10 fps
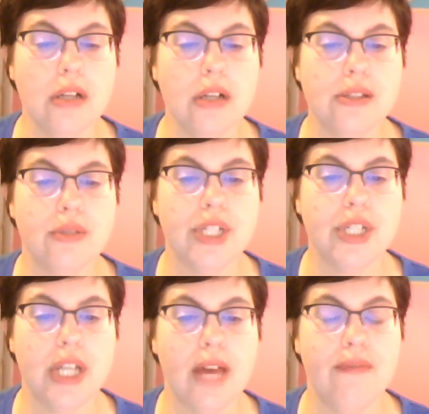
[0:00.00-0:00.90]
So we should
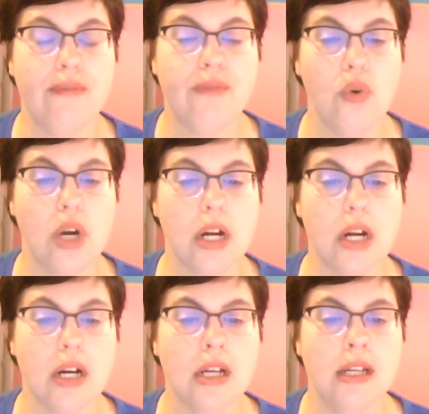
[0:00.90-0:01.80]
have
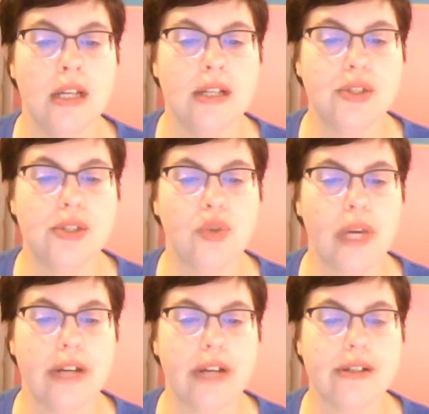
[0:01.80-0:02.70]
4
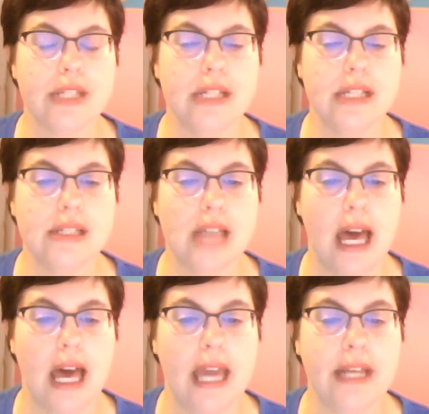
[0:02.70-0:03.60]
squares
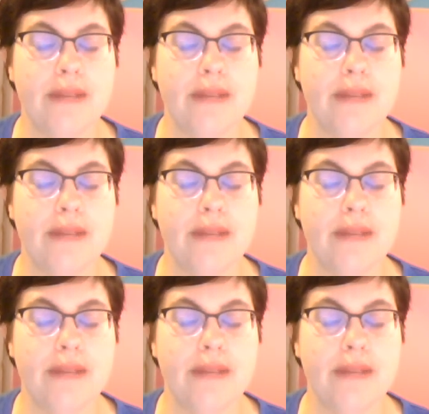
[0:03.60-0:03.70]
inside.